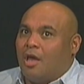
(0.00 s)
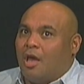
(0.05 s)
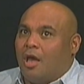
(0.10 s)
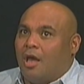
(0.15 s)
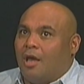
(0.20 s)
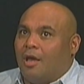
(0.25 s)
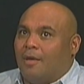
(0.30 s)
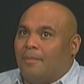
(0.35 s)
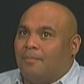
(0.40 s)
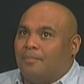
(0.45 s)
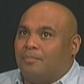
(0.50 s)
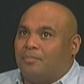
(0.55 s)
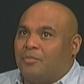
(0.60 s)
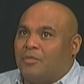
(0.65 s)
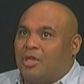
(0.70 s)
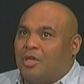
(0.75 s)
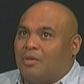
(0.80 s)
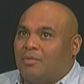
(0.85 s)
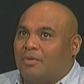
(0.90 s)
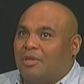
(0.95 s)

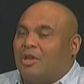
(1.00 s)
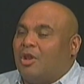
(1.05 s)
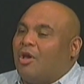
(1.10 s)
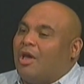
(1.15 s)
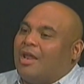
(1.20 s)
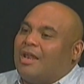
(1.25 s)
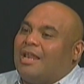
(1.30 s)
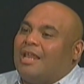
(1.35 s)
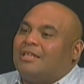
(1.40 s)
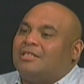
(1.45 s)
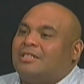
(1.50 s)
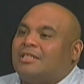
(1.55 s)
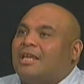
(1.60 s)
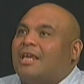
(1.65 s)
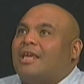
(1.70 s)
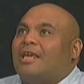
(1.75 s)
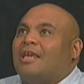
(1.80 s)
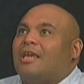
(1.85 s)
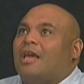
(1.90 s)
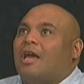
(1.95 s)
let's
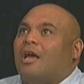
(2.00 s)
say